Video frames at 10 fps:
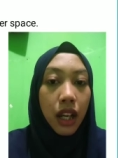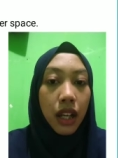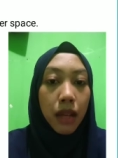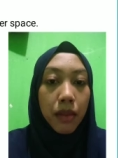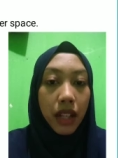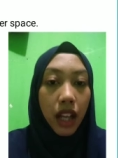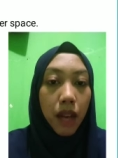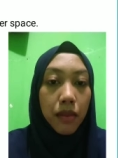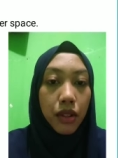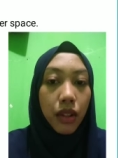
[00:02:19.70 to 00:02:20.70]

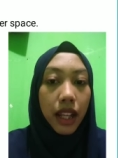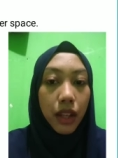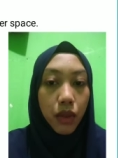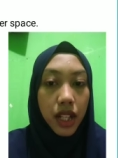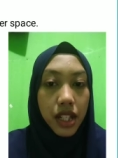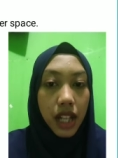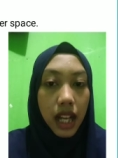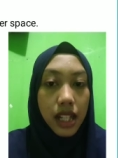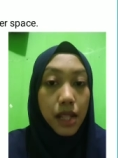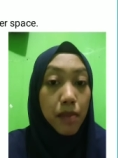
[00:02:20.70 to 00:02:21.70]
become new language
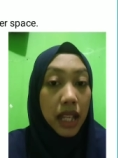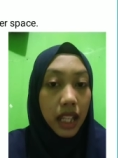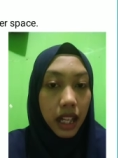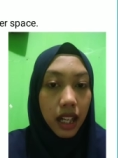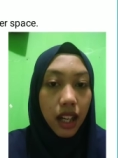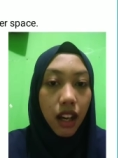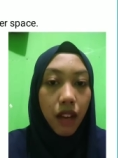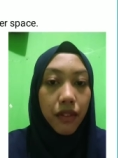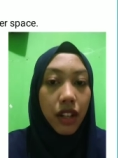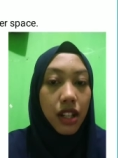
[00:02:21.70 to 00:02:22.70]
as speaker
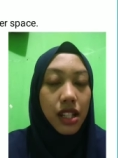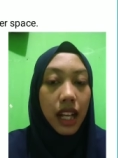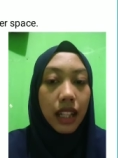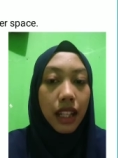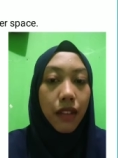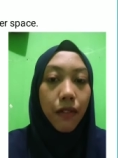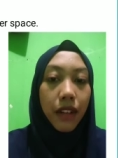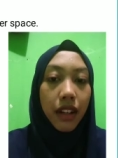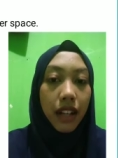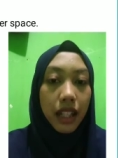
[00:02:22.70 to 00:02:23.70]
of the resulting
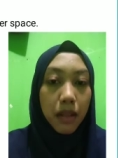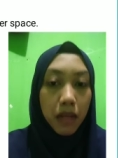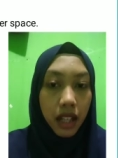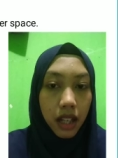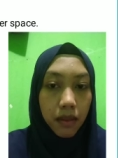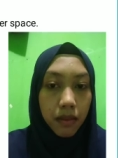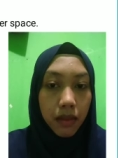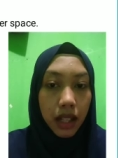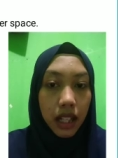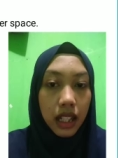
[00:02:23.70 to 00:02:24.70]
variety become
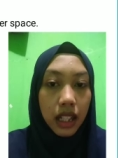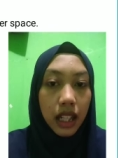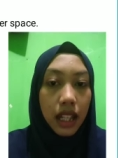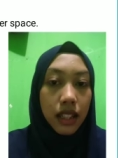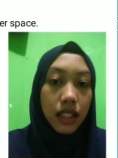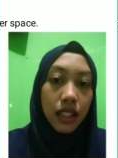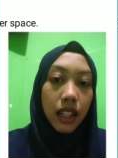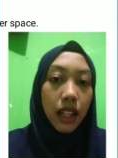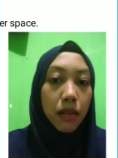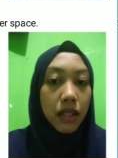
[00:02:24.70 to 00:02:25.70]

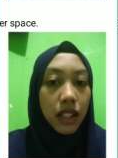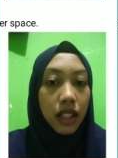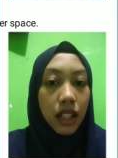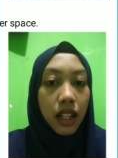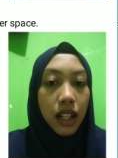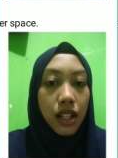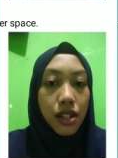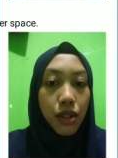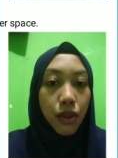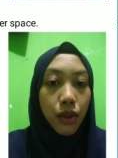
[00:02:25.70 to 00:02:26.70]
unintelligible
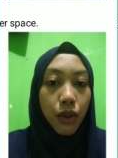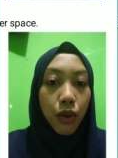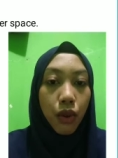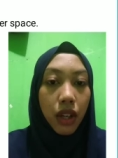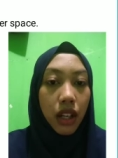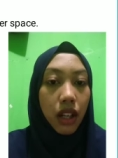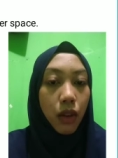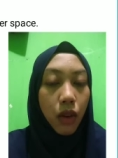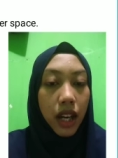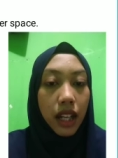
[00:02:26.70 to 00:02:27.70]
to
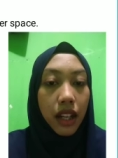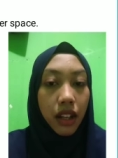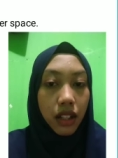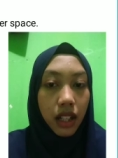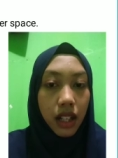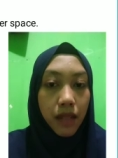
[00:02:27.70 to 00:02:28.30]
one another.